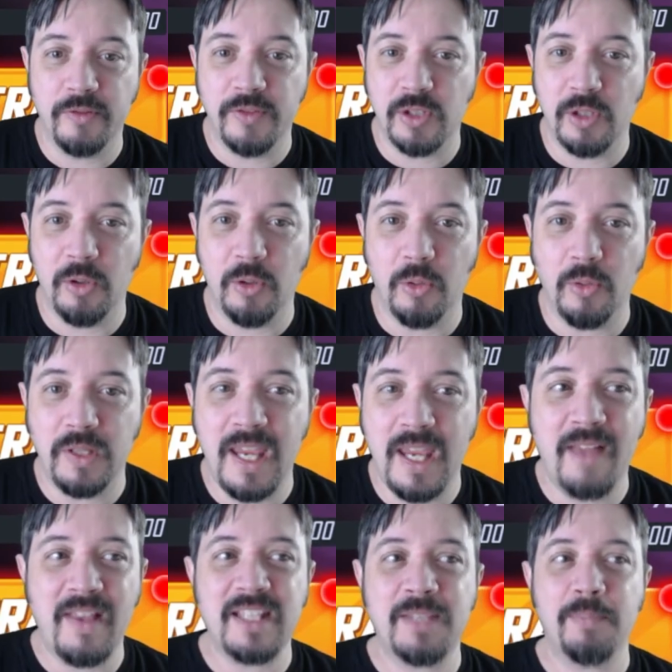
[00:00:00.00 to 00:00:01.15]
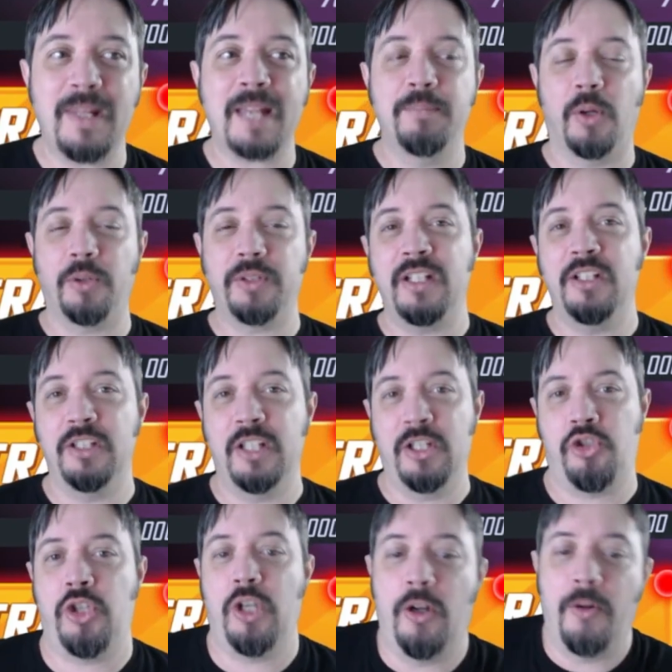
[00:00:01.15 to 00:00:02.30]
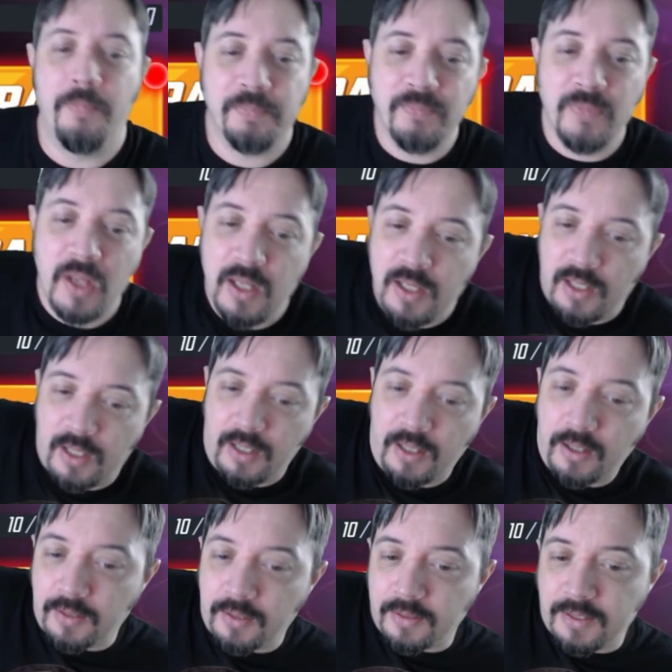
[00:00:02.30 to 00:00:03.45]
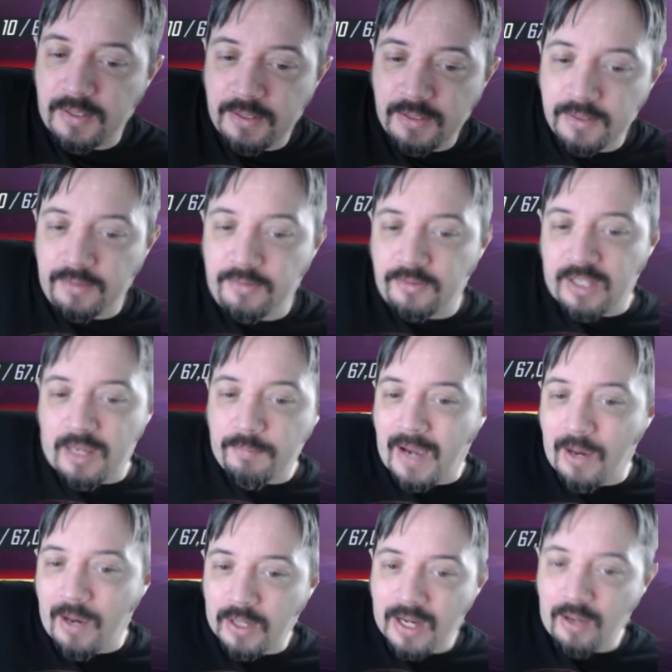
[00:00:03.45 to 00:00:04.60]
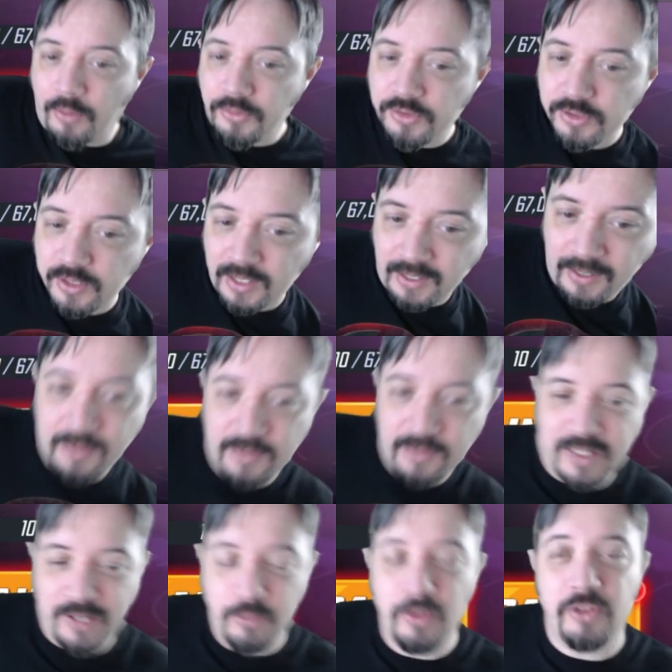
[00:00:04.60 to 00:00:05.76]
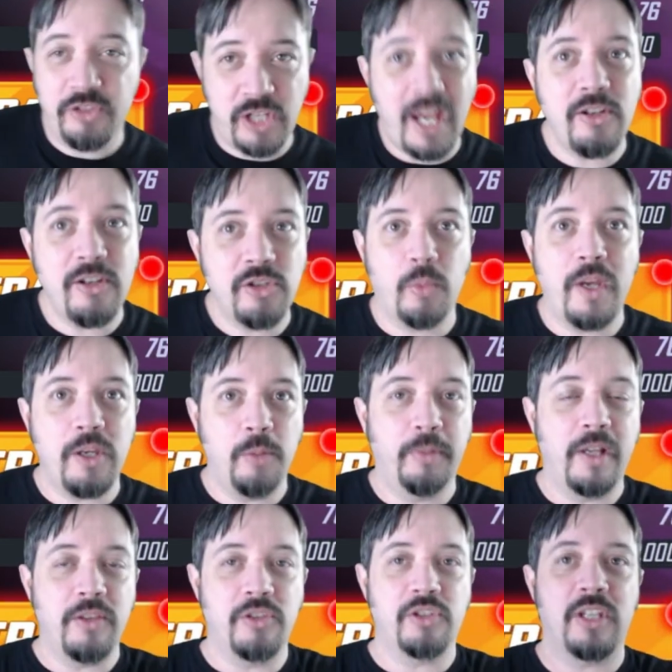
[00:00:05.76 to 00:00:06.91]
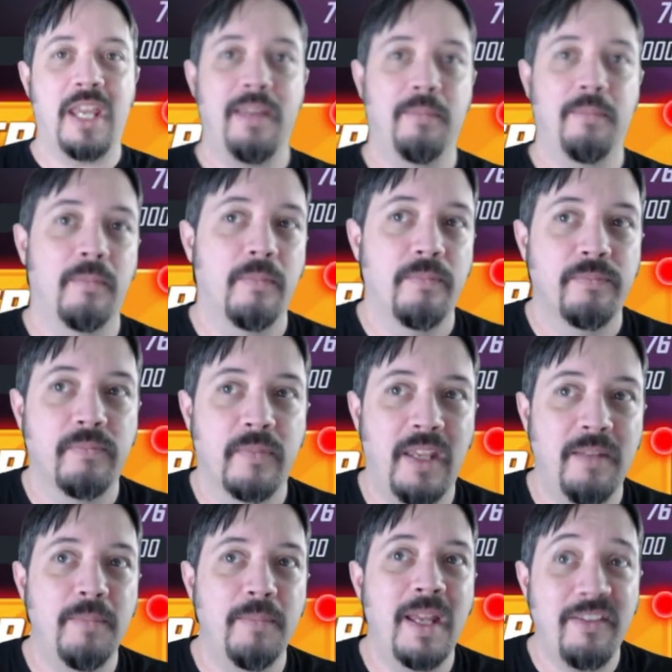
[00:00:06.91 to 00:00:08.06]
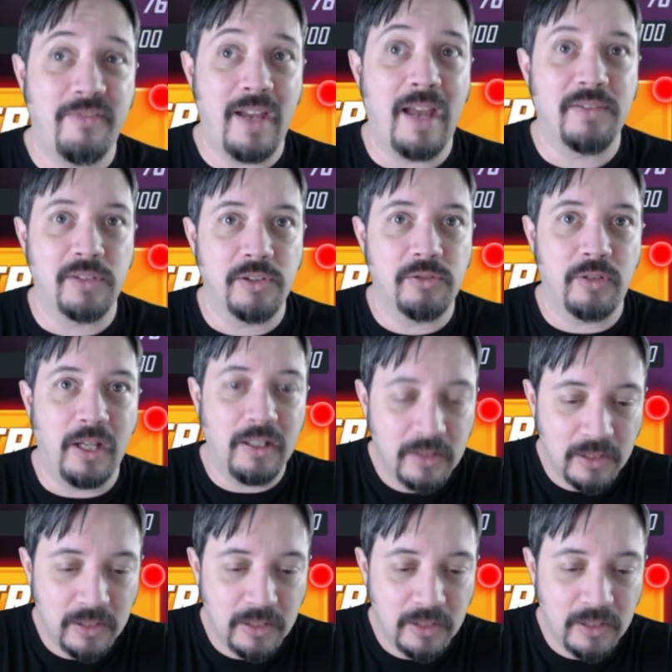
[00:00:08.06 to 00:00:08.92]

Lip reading: So yeah, that's Black Bolt in a nutshell. He is a powerhouse, and he will change the way you play this game in many facets, right?